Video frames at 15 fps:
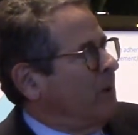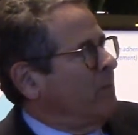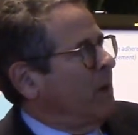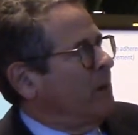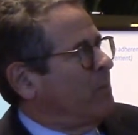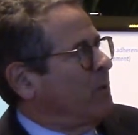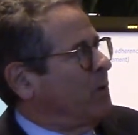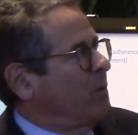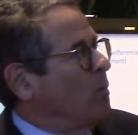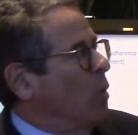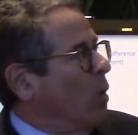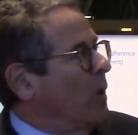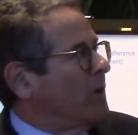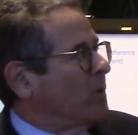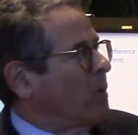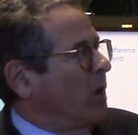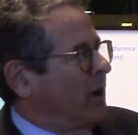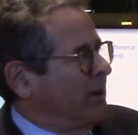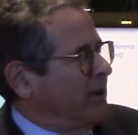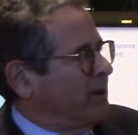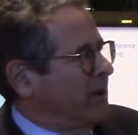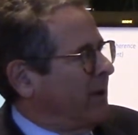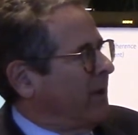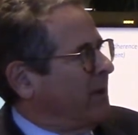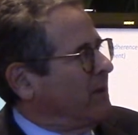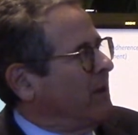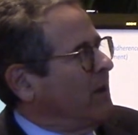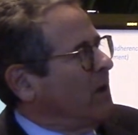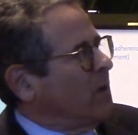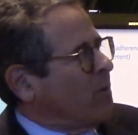putting water on it,
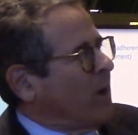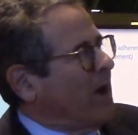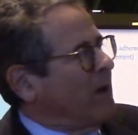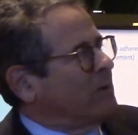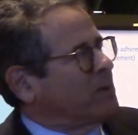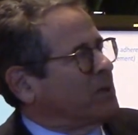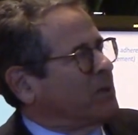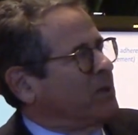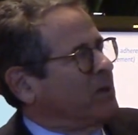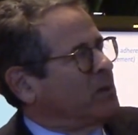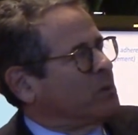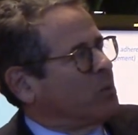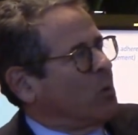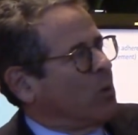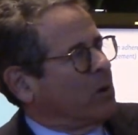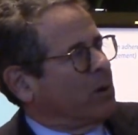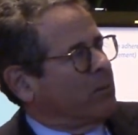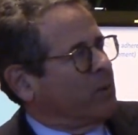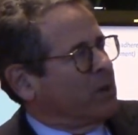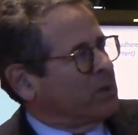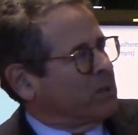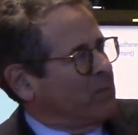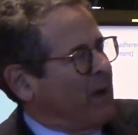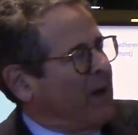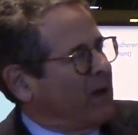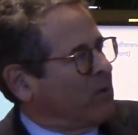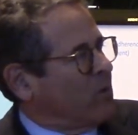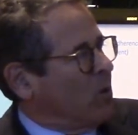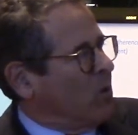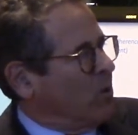and ground seeds, water plus
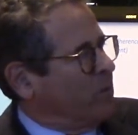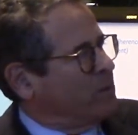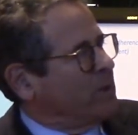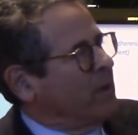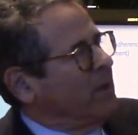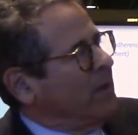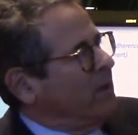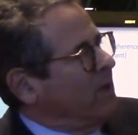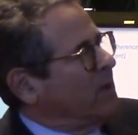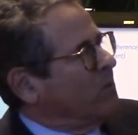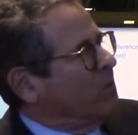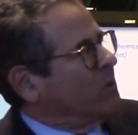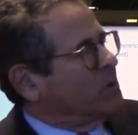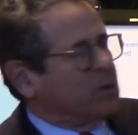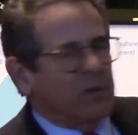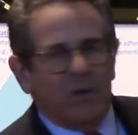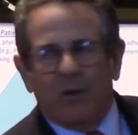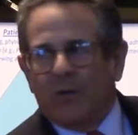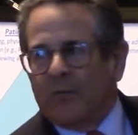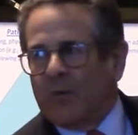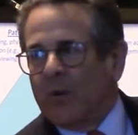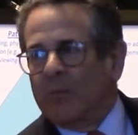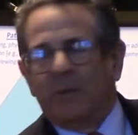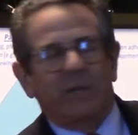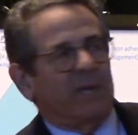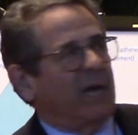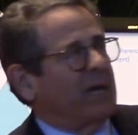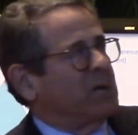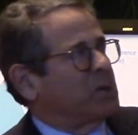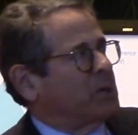microbes equals
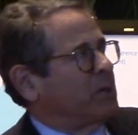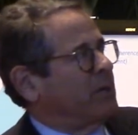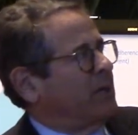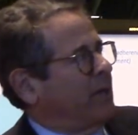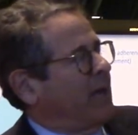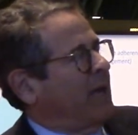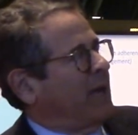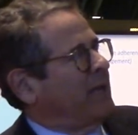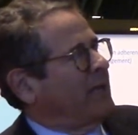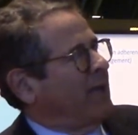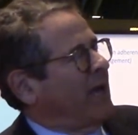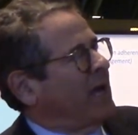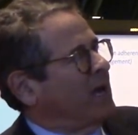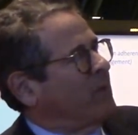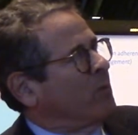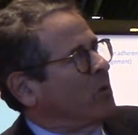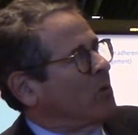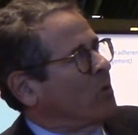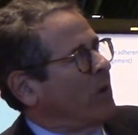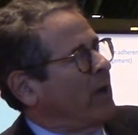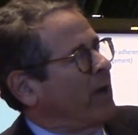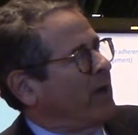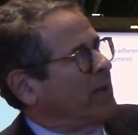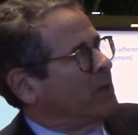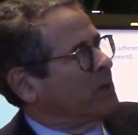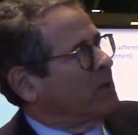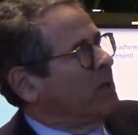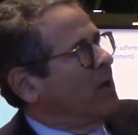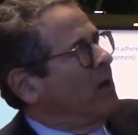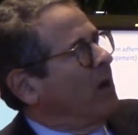fermentation and edible grains.